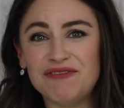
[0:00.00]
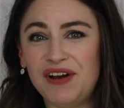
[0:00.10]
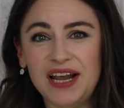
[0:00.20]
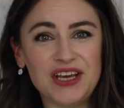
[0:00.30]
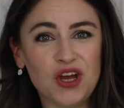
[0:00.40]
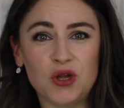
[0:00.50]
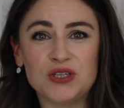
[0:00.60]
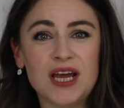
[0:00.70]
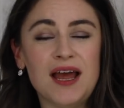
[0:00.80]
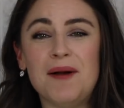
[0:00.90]
I really
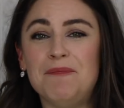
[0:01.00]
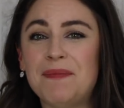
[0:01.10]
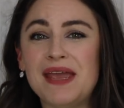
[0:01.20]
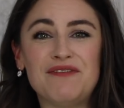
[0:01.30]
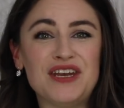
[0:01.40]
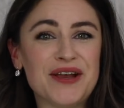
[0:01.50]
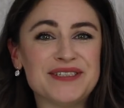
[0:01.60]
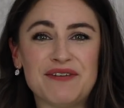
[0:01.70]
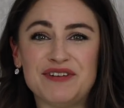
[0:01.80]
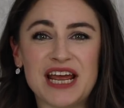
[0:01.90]
could make
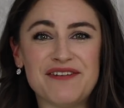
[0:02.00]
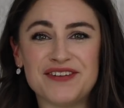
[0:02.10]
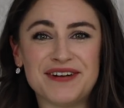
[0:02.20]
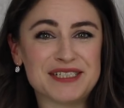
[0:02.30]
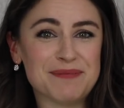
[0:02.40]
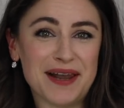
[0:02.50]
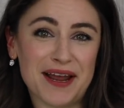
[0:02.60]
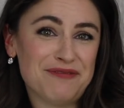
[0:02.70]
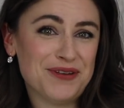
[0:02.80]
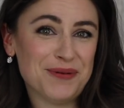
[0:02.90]
videos every day for the rest of my
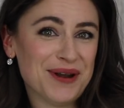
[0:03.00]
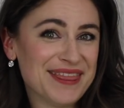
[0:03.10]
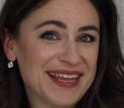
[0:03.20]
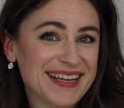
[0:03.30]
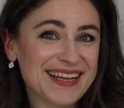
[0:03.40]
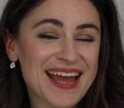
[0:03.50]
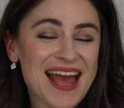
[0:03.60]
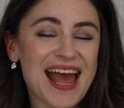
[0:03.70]
life for you all, I think.